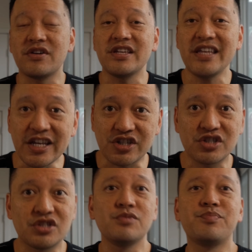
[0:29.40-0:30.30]
on
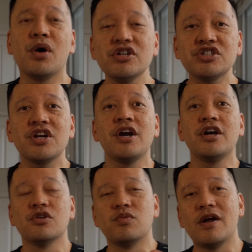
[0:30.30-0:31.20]
each to push
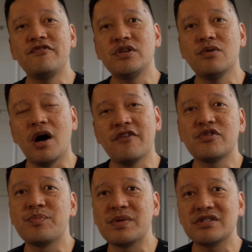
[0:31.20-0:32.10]
the revenue of
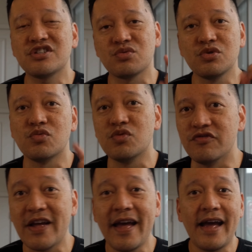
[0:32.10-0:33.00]
your business through the
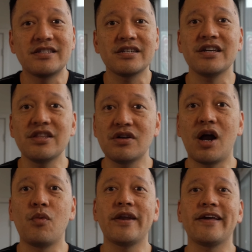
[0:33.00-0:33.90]
roof. And together,
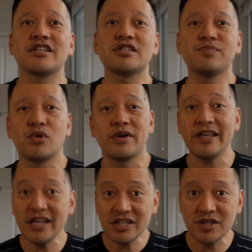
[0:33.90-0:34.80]
I want to explore
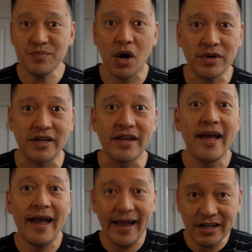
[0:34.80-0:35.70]
each component
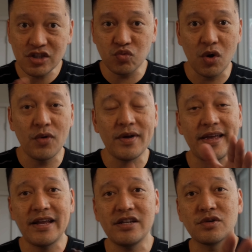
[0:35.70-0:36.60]
and its role
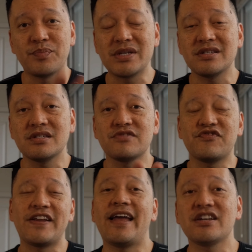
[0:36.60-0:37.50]
in your business's
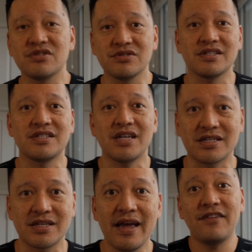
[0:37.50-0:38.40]
financial
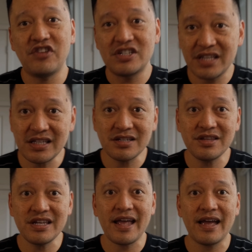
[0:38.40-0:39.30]
success. And if you stay till
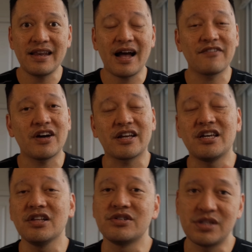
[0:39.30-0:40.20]
the end, I've got a
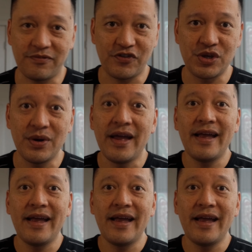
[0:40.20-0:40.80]
killer tip for you.